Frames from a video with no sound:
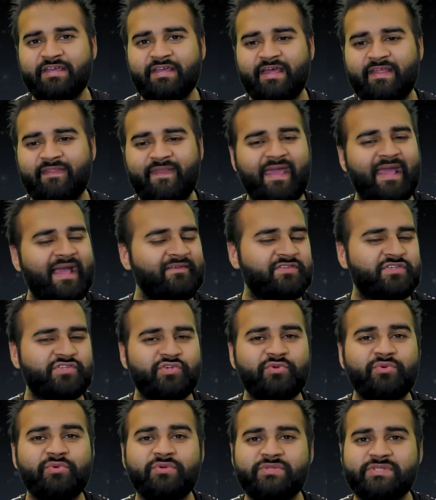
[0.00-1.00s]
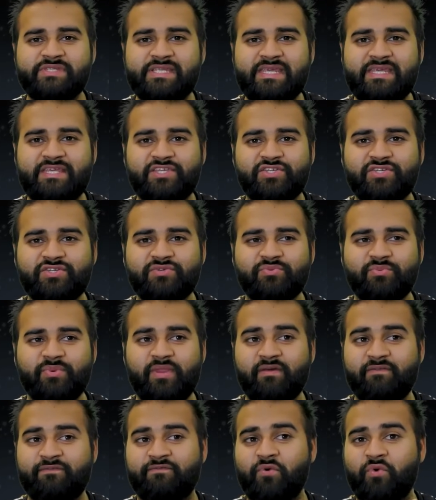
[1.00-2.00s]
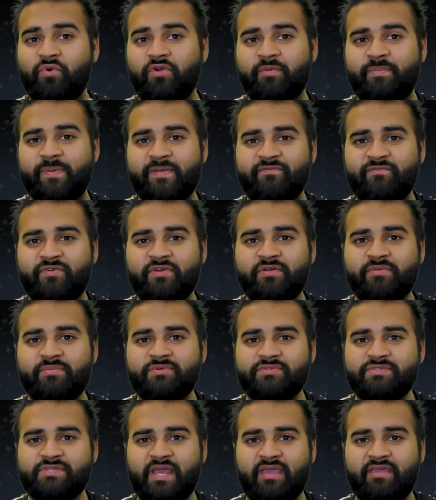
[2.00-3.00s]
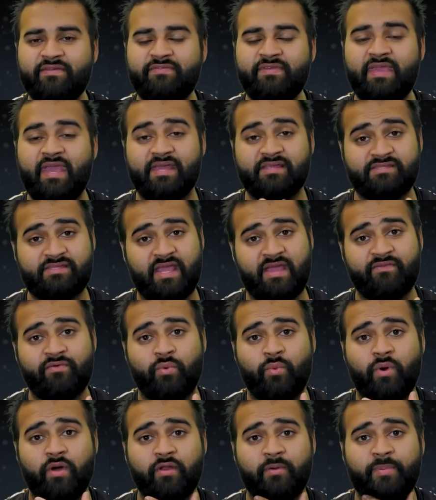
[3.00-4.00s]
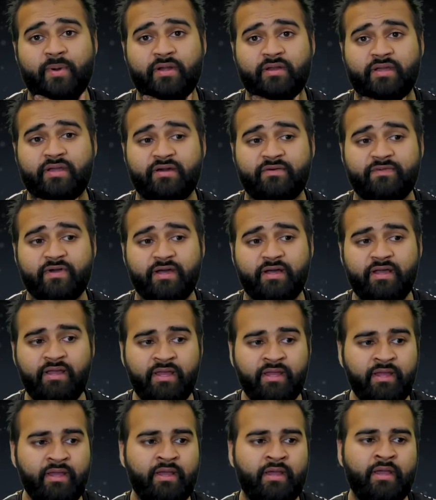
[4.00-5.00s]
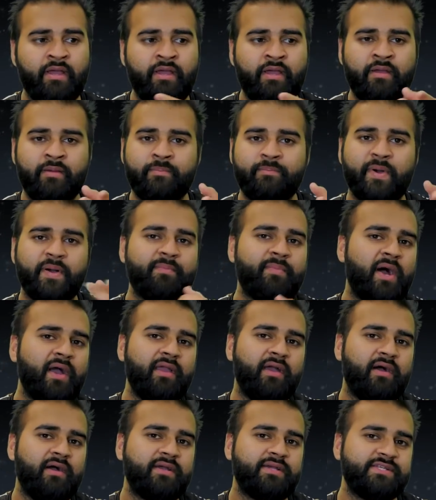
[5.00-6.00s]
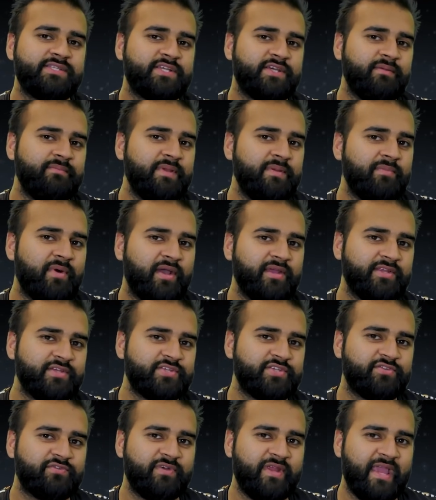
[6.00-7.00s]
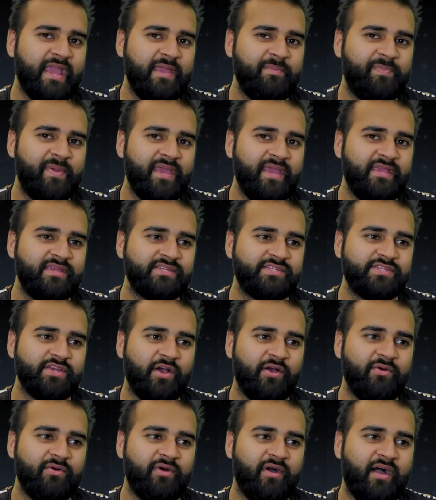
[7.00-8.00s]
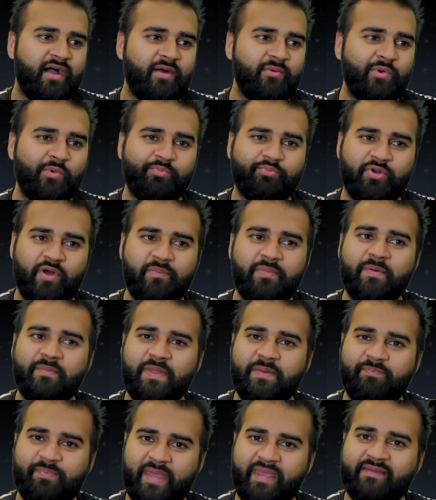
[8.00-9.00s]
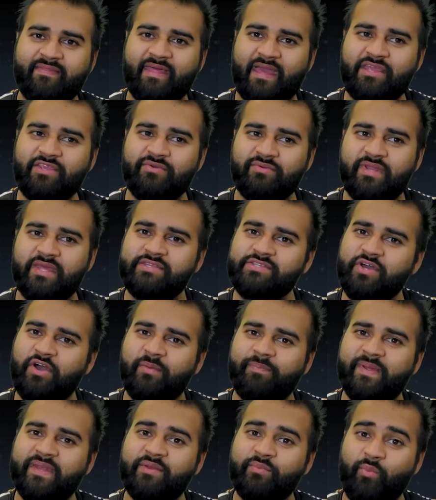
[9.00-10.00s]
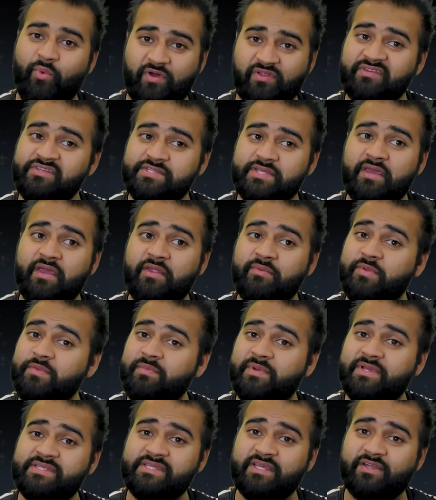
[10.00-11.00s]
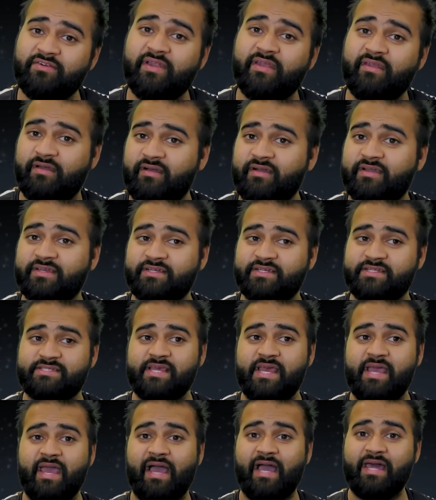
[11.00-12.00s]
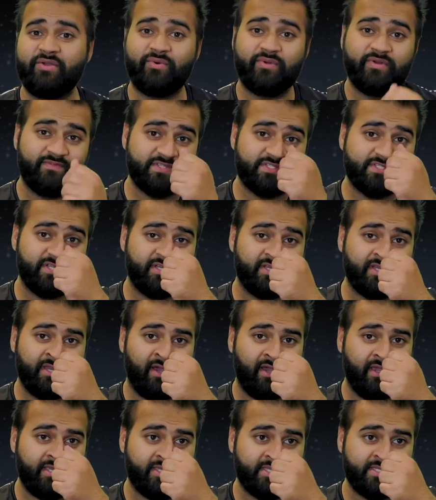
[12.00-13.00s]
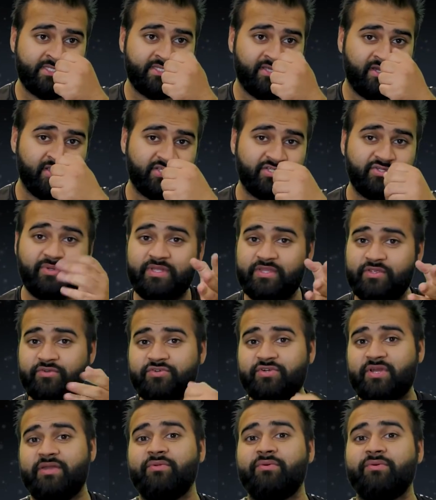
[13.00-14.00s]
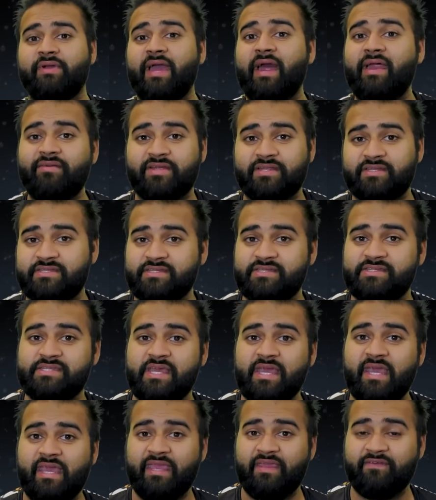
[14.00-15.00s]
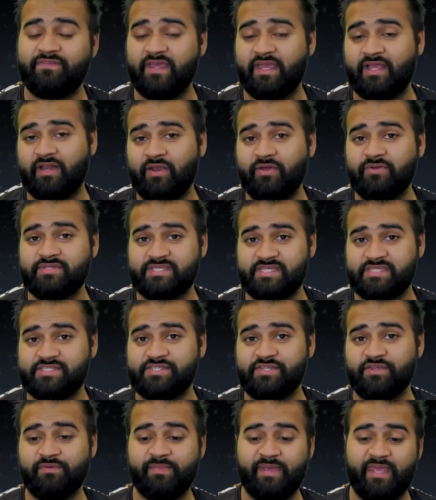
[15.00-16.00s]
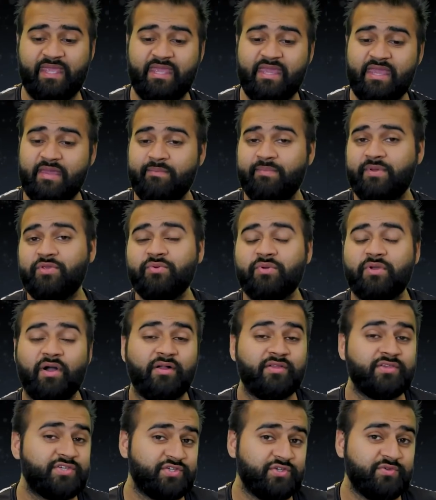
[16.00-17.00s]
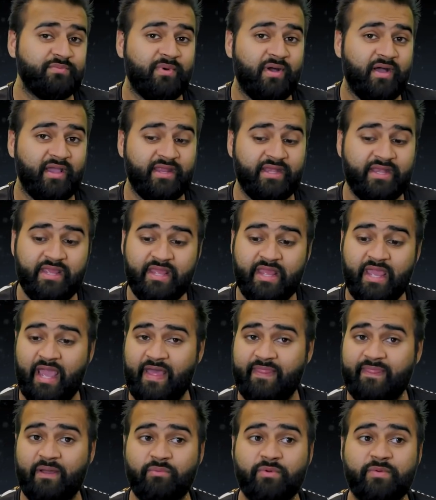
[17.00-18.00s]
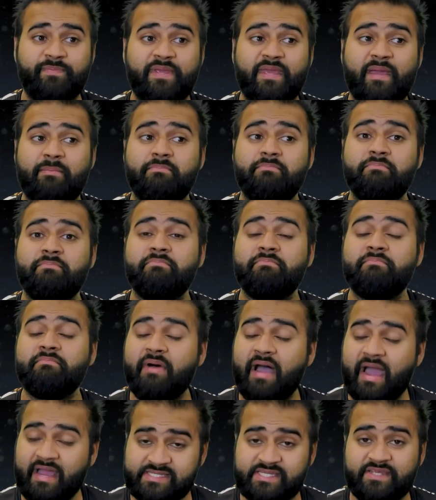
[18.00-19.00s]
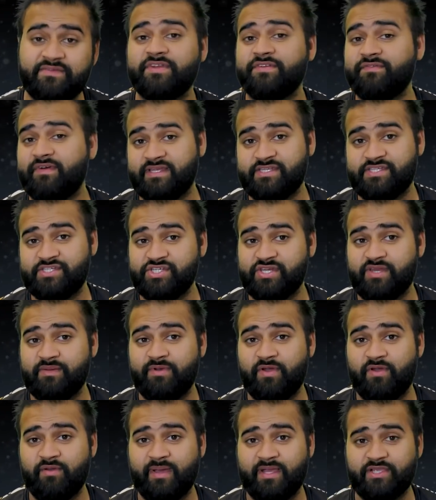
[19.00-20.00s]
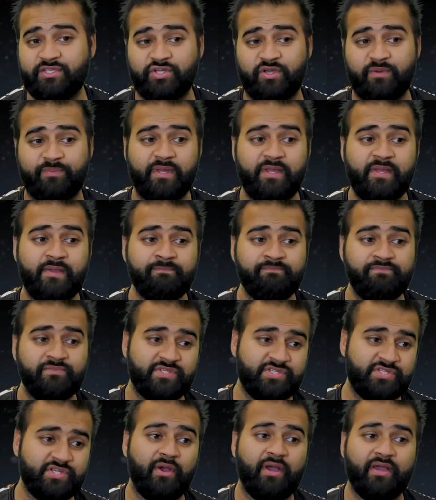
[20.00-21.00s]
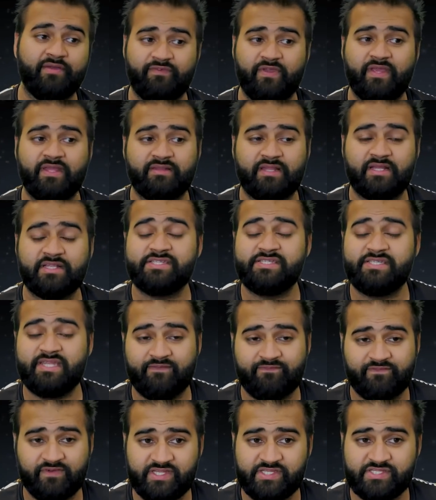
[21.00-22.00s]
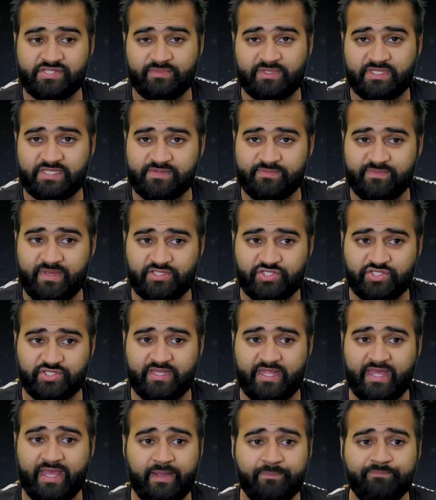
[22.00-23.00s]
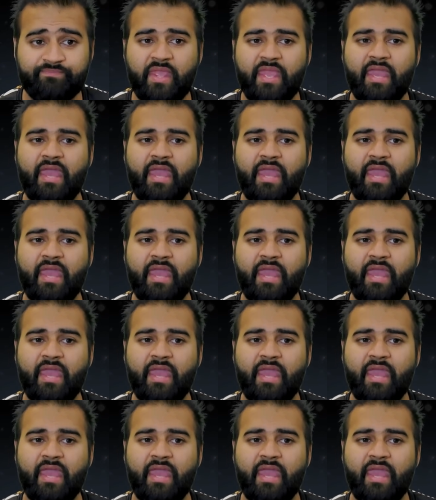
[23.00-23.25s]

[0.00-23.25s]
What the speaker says: And they have 2 wounds each with a 4-up invulnerable save. Yes, they have a 1-up on cover, but my Arcus can be -3 AP, so I will probably pick that unit up in 1 turn with my Sycoran Arcus, and all of a sudden I can start shooting your Dreadnought characters if they're closest to me, but you can't shoot mine. And that would be a massive advantage in a mirror matchup. So I think that's definitely something to mention there.